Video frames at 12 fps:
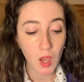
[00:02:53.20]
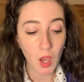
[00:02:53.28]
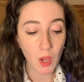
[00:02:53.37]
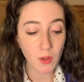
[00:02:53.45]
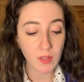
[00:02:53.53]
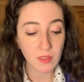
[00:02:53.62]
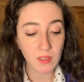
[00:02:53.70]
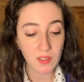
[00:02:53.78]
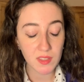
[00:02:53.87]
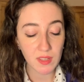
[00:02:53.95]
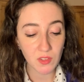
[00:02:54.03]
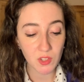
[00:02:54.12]
Only the
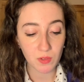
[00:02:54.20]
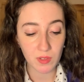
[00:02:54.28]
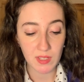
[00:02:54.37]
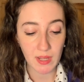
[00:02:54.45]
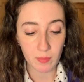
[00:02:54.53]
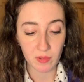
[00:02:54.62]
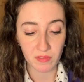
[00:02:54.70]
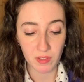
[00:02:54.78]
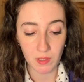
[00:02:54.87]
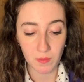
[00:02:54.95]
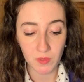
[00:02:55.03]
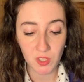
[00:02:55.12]
essential has happened for
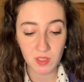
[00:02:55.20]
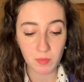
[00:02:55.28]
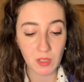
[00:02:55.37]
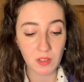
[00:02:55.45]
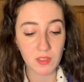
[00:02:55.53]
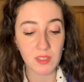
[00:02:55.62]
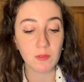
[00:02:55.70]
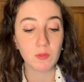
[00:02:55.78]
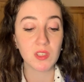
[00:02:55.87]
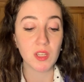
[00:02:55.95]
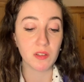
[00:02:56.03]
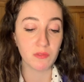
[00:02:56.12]
them just because it
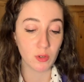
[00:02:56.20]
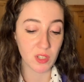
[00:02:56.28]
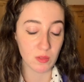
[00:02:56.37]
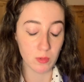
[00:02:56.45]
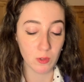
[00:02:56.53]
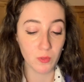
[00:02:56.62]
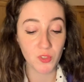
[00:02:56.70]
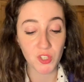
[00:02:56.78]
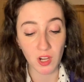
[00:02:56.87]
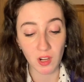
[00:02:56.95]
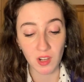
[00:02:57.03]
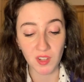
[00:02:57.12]
was unavoidable,
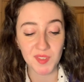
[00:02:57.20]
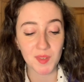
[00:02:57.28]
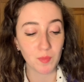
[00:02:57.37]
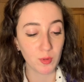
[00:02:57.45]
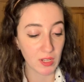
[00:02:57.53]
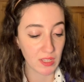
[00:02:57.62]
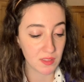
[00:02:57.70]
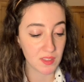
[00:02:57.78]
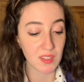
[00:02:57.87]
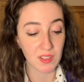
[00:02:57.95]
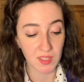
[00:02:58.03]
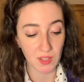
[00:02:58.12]
charts, Brits,
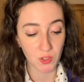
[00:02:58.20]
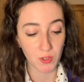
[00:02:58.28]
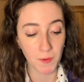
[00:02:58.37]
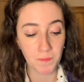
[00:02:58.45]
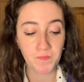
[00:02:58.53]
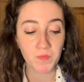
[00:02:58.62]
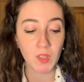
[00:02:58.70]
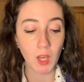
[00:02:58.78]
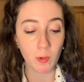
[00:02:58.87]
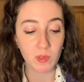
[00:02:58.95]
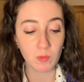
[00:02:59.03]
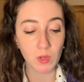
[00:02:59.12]
etc.
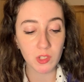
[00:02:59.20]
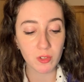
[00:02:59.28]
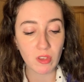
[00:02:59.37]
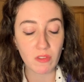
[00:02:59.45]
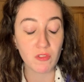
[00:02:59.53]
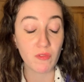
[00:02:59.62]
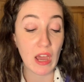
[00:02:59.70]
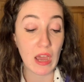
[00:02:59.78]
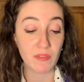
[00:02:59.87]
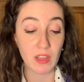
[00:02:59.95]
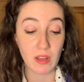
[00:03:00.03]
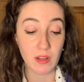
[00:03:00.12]
I was wondering if you
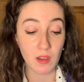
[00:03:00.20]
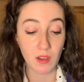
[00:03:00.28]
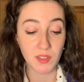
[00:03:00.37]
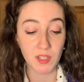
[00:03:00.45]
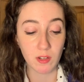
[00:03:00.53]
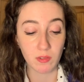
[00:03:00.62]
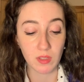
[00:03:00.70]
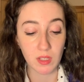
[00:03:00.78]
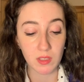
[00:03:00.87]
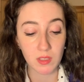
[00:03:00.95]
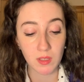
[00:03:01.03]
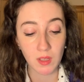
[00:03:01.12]
have any idea on
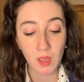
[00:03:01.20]
this.